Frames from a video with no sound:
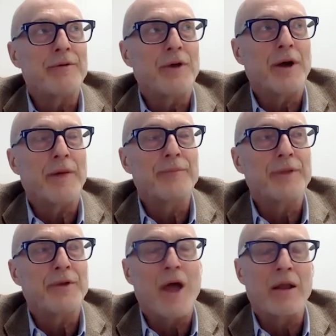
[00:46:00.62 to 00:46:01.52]
to uh,
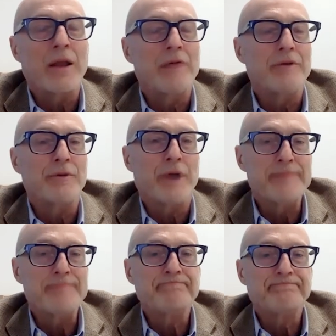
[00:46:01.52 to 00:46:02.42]
nine eleven,
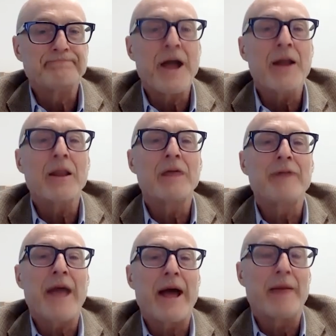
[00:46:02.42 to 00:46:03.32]
right? nine
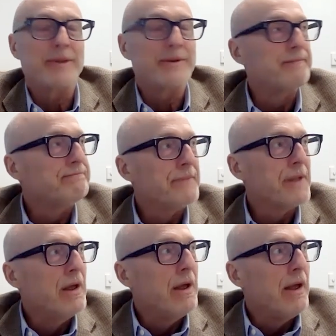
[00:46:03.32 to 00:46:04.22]
eleven happened.
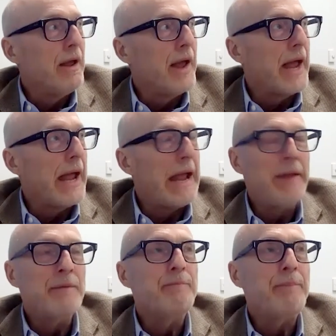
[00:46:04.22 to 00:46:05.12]

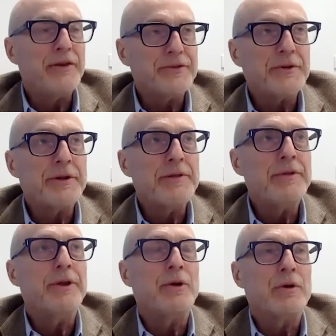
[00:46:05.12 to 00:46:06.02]
And basically
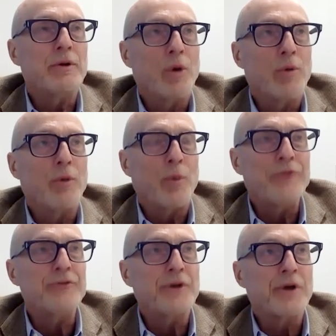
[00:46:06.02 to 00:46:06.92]
the uh, global, the
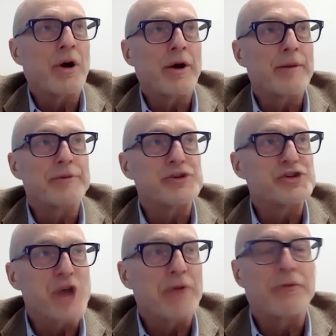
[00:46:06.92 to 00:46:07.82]
Western economy was
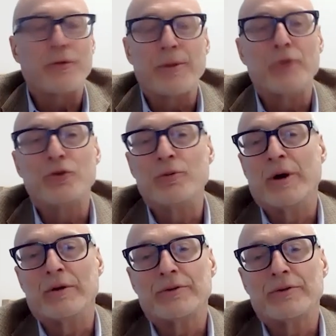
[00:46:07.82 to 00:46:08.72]
shut for about two
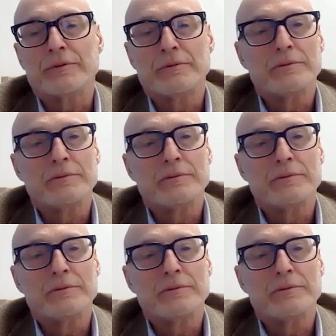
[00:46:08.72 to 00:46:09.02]
months.